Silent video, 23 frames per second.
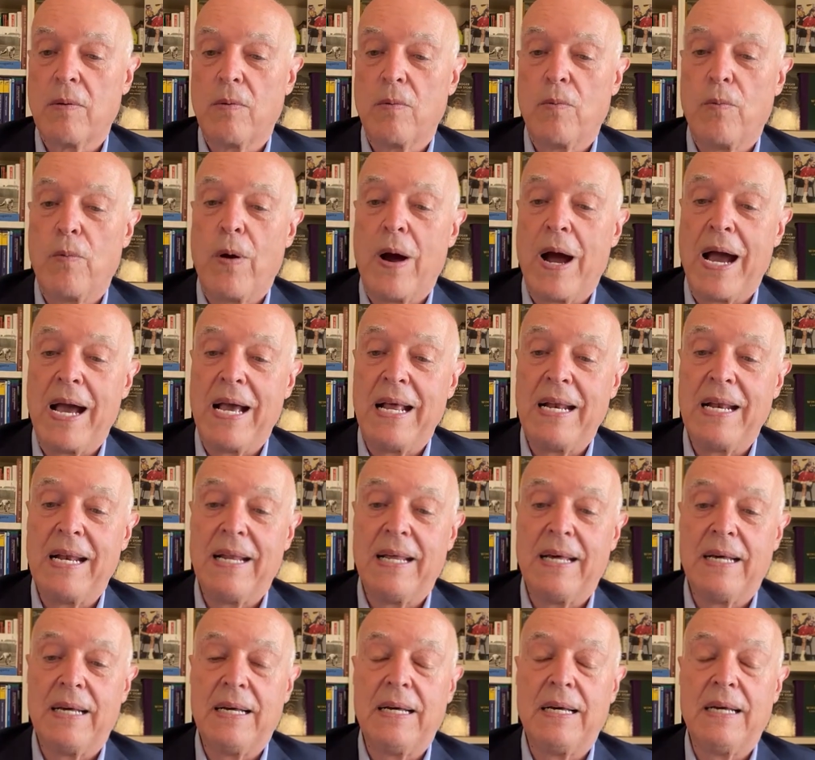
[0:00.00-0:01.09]

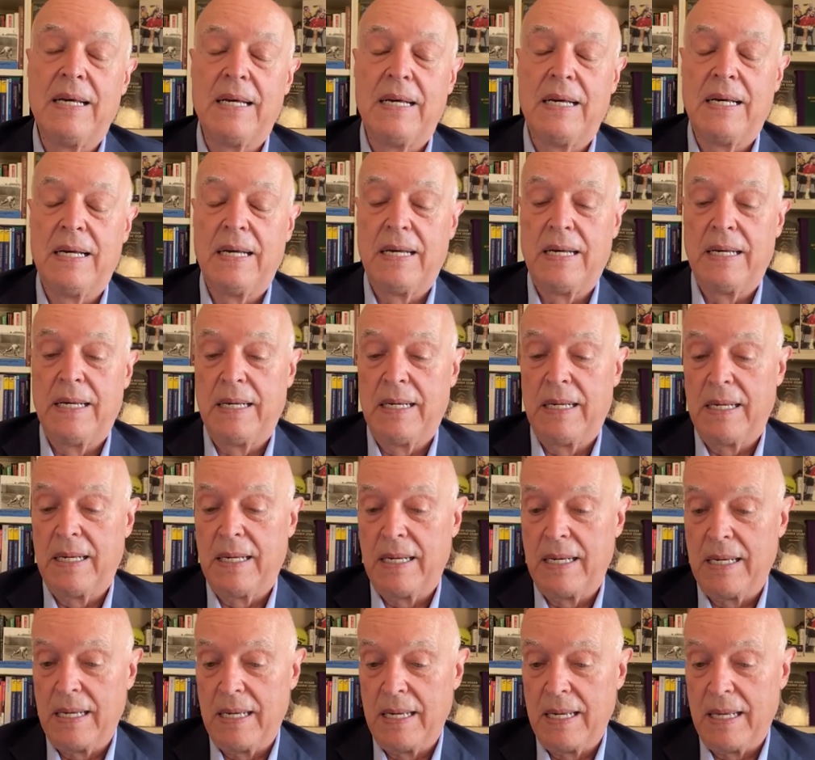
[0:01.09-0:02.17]
while
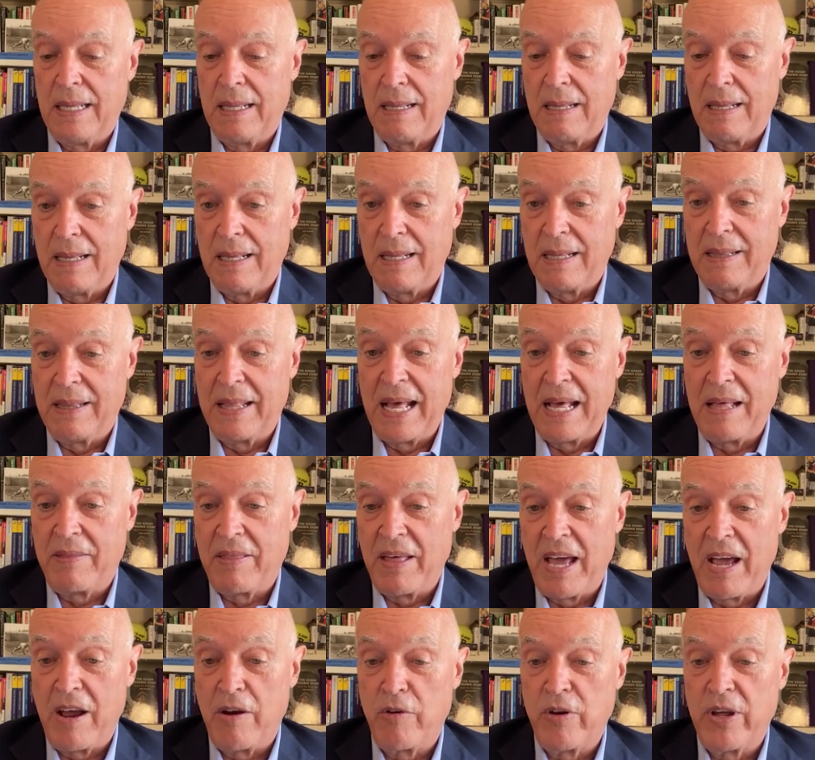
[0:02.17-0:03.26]
in that
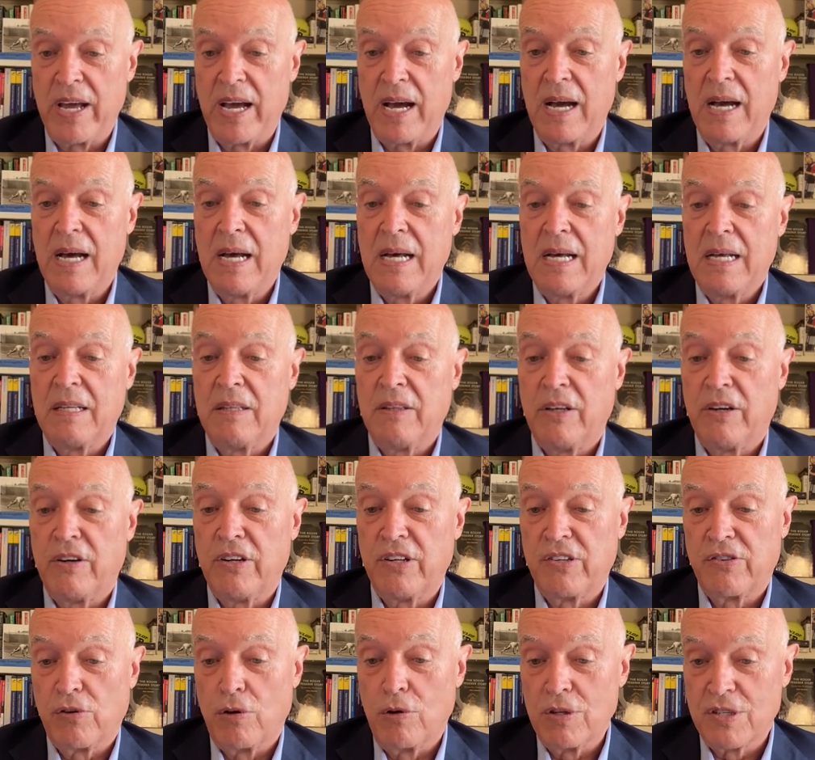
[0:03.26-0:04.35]
area there
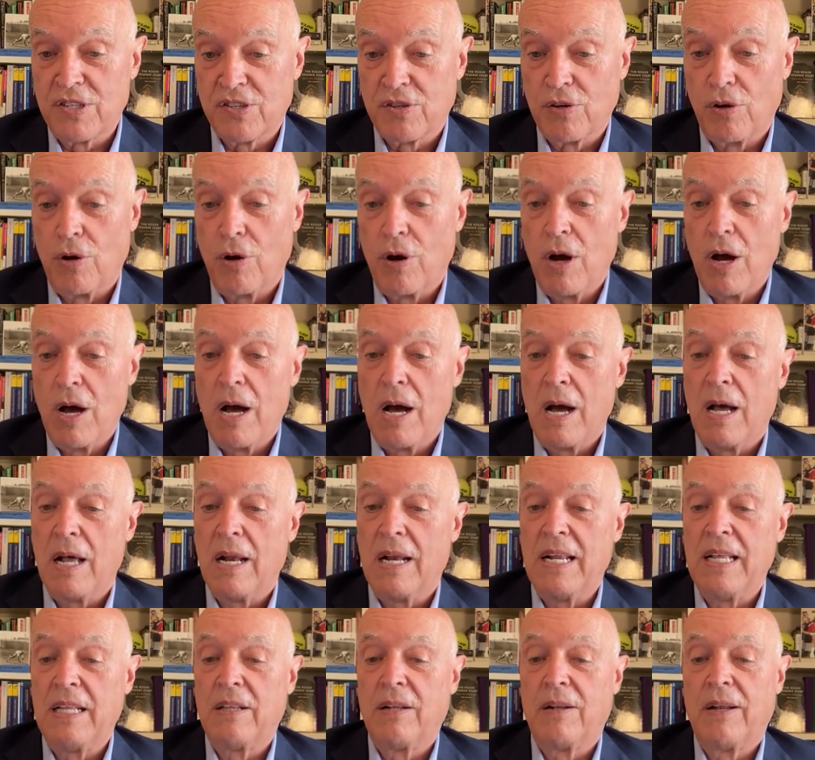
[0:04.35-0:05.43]
is also a
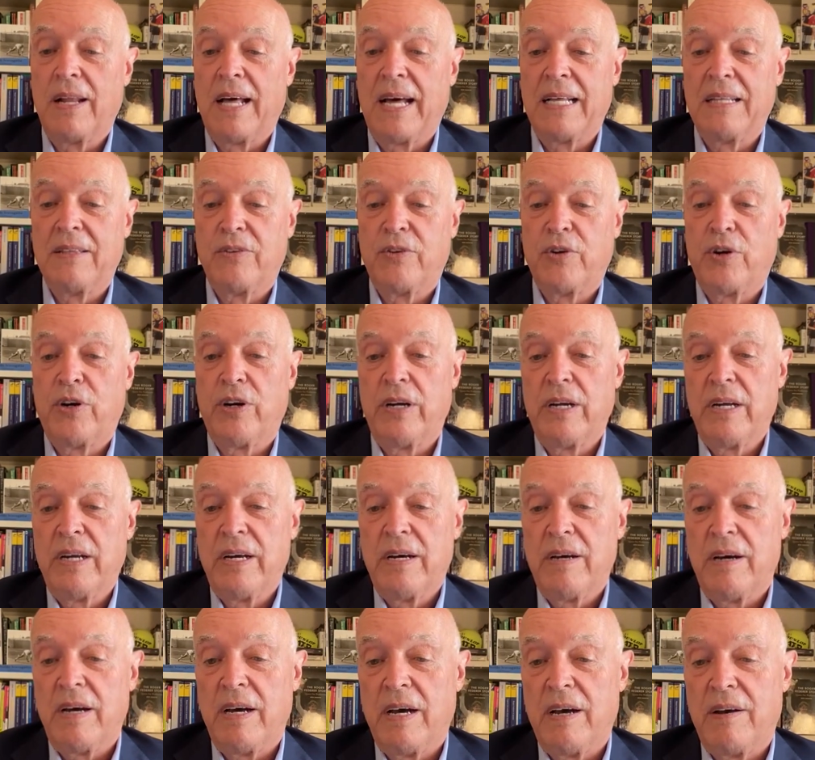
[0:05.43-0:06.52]
little under
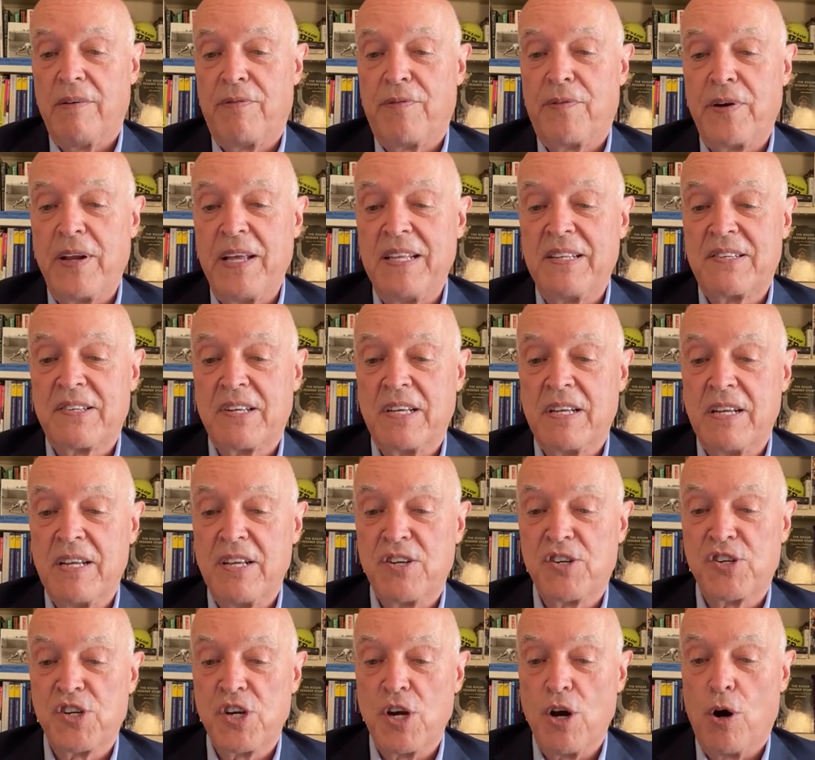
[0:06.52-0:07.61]
Fritz and
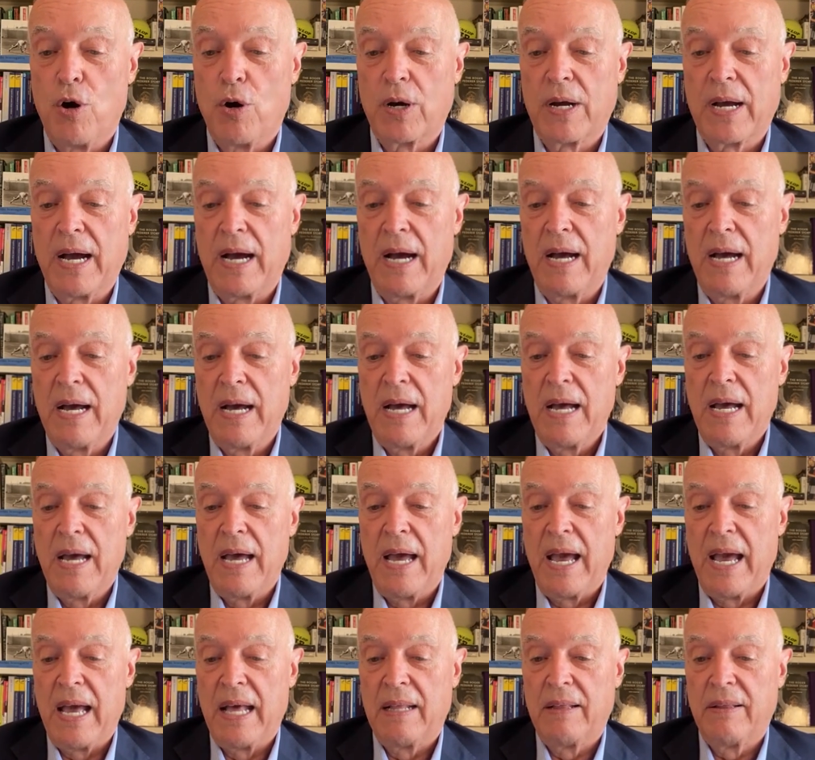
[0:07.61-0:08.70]
Nishioka,
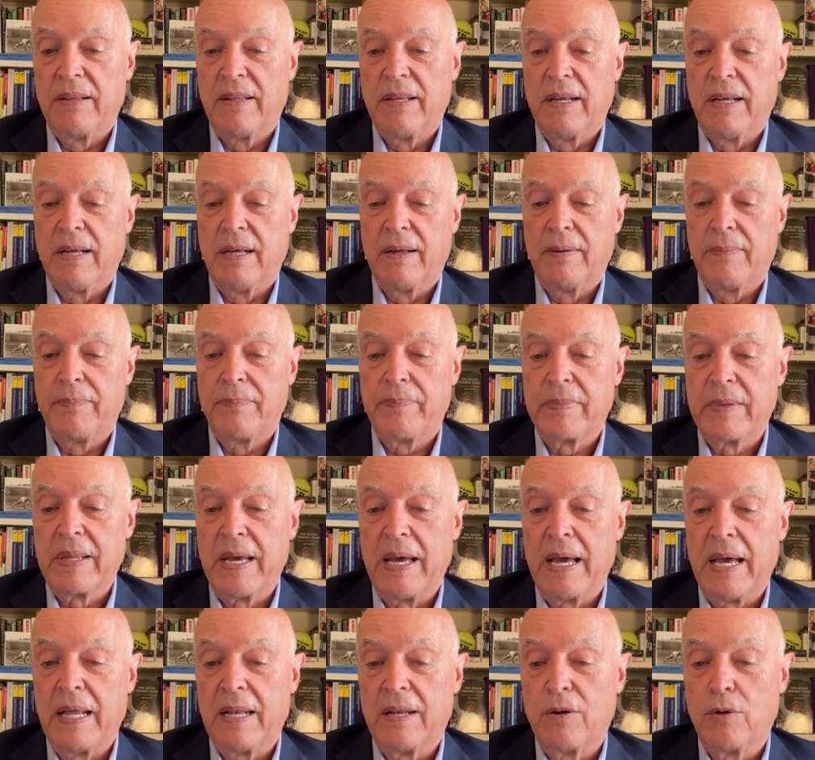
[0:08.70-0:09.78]

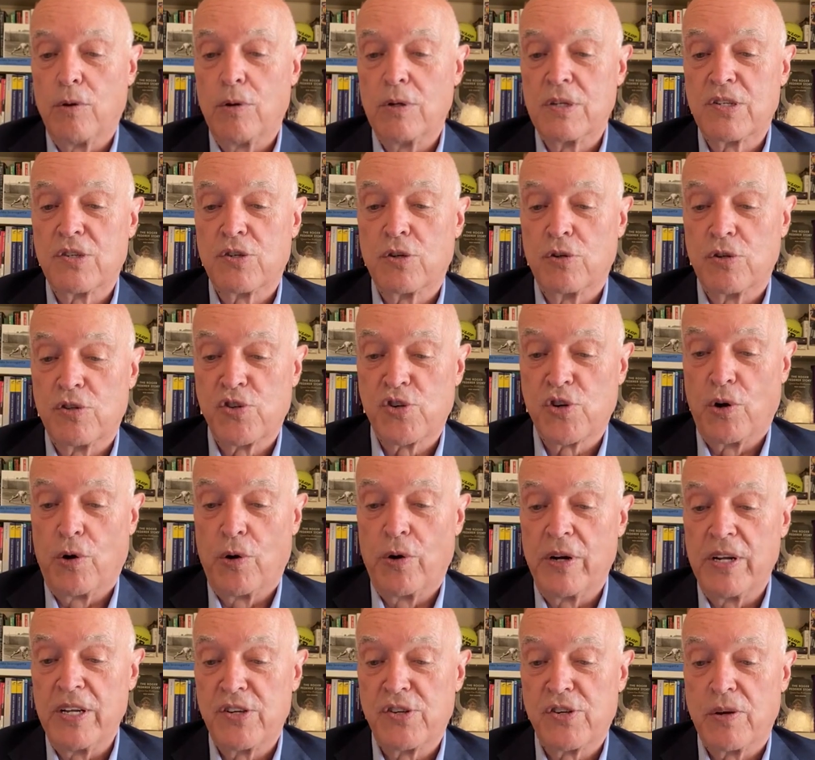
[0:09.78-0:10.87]
and also
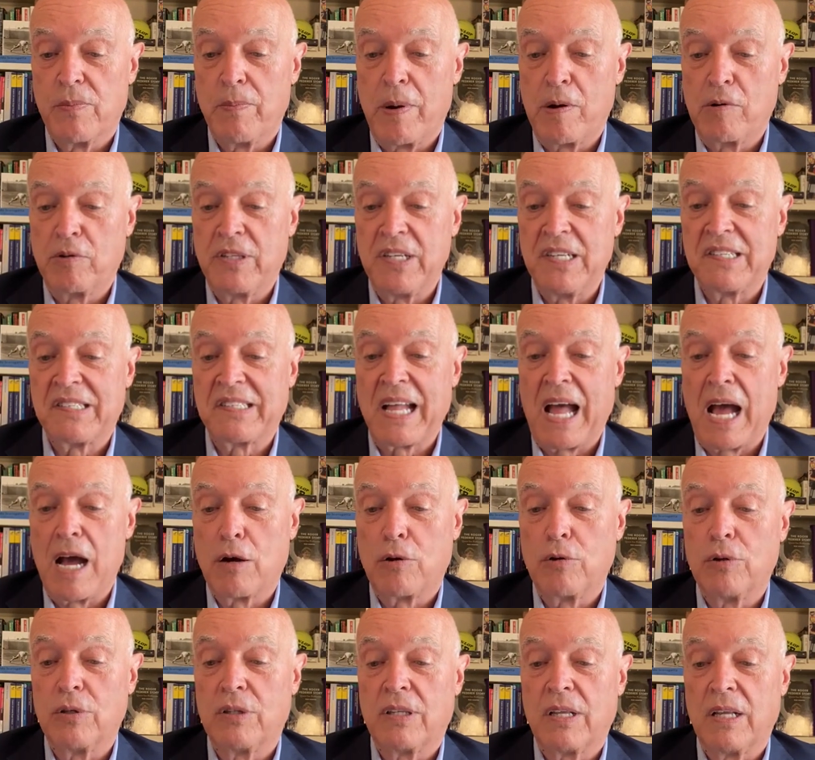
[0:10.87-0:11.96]
Choric and Bautista
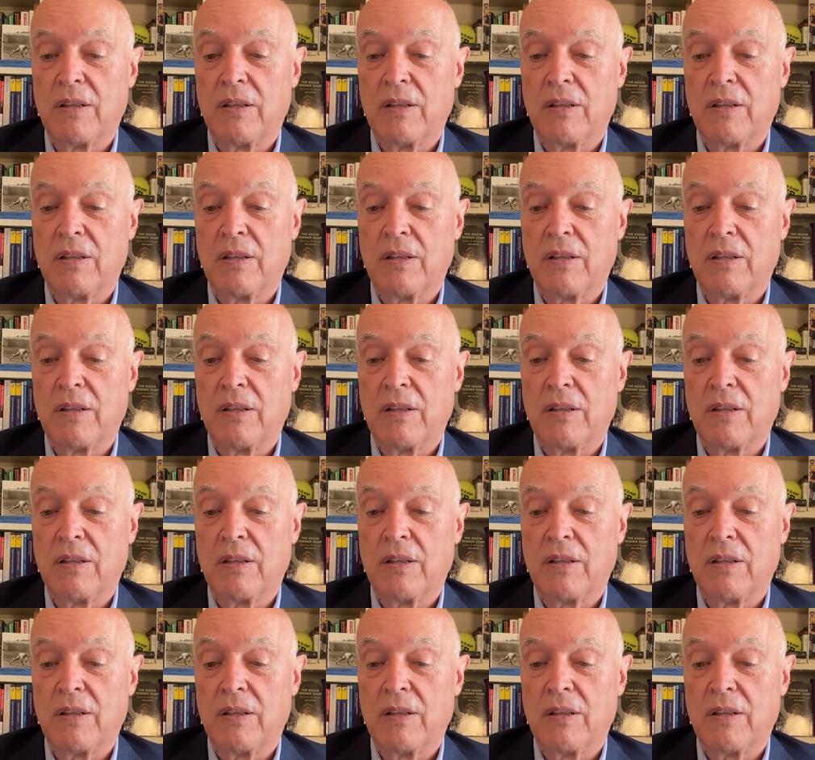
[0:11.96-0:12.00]
Agut.